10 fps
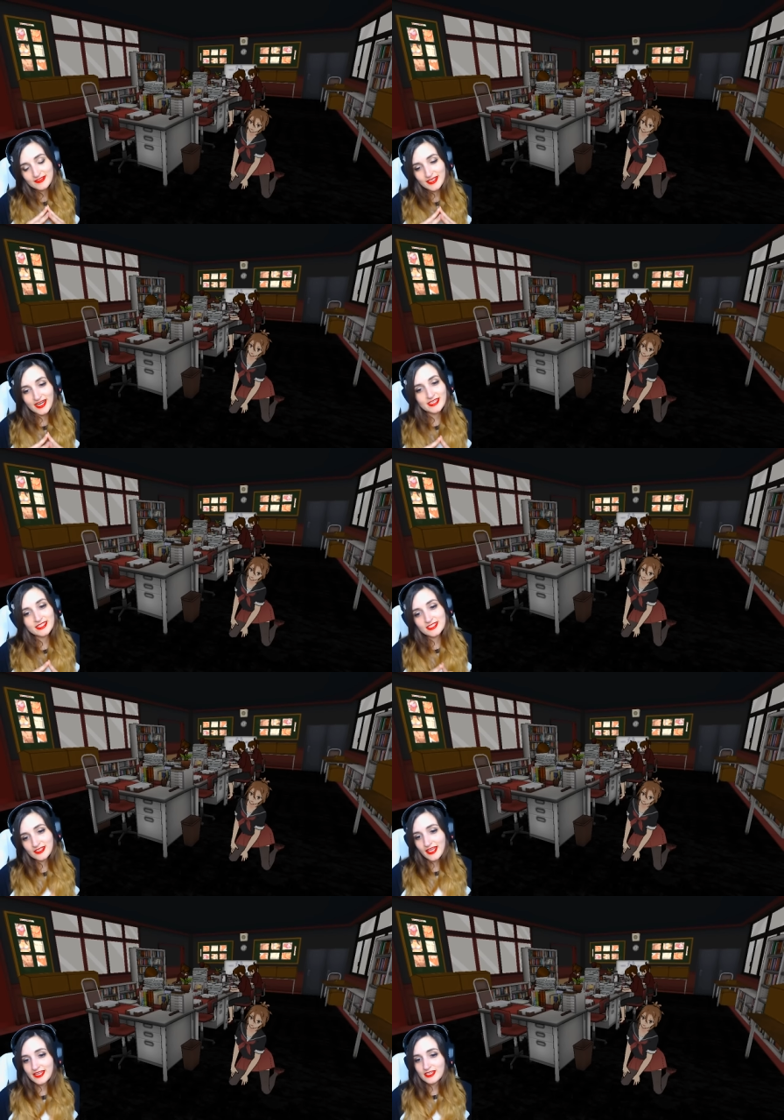And I need to,
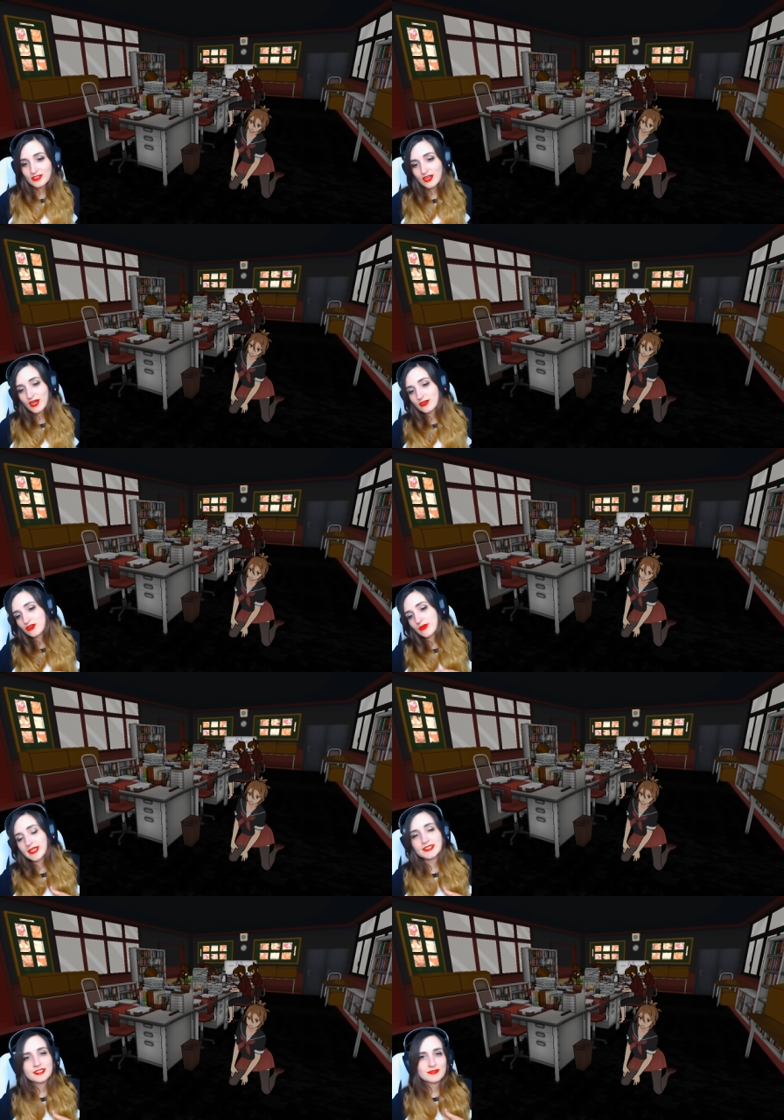like, you know,
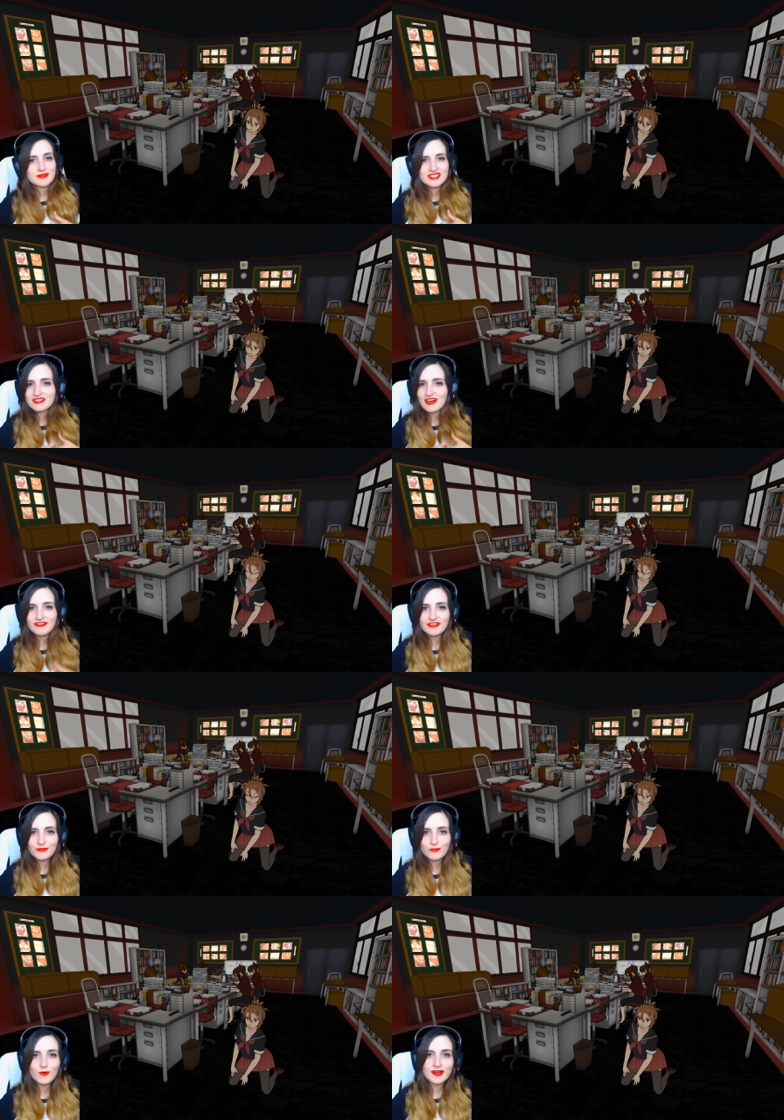grade some stuff
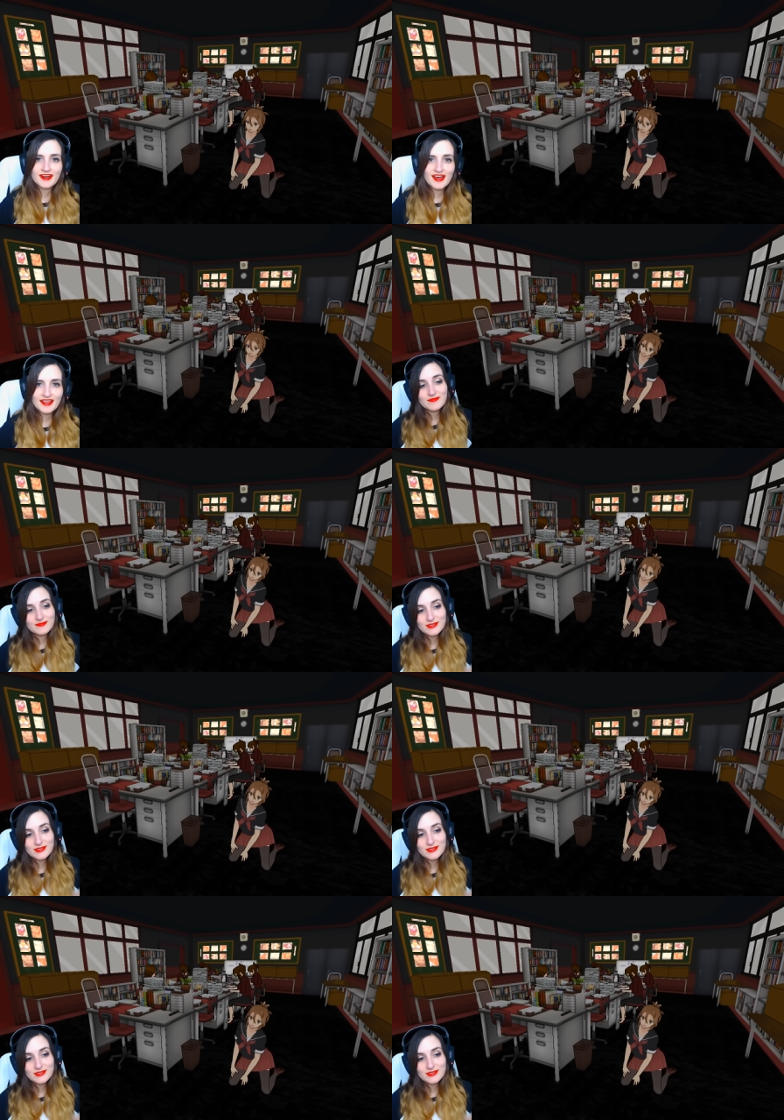and whatnot.